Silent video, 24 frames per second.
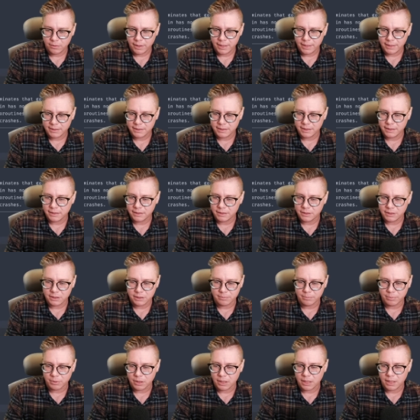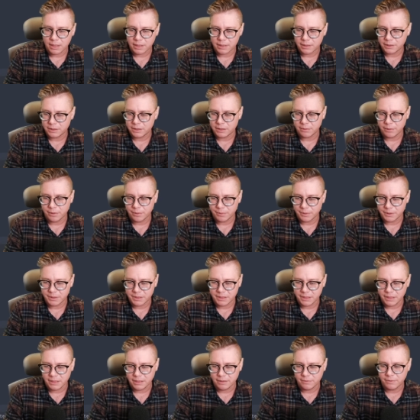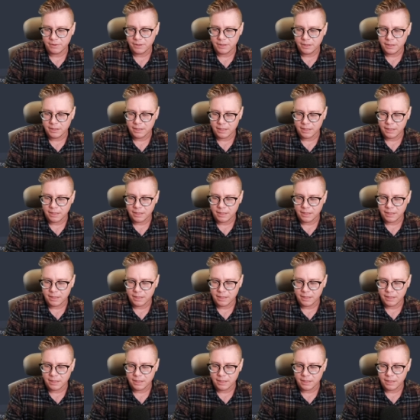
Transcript: exit to just block until we receive